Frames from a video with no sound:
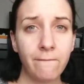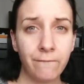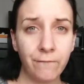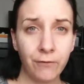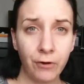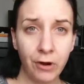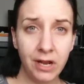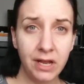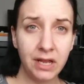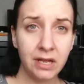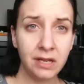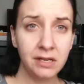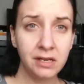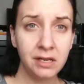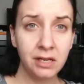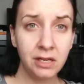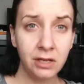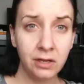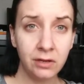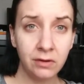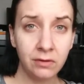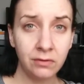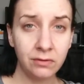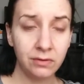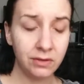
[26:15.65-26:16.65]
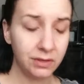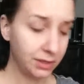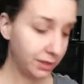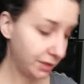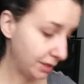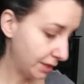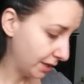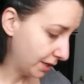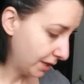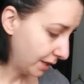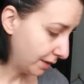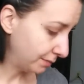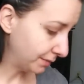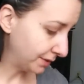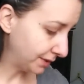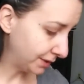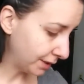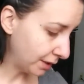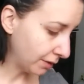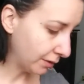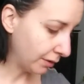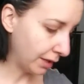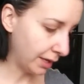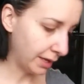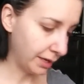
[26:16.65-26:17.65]
freaking cute. I'm
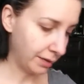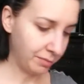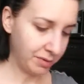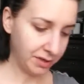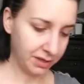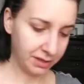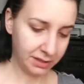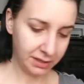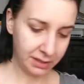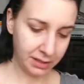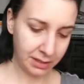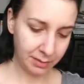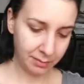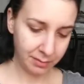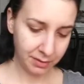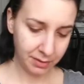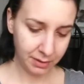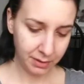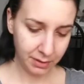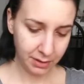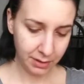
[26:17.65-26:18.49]
so glad I picked it up.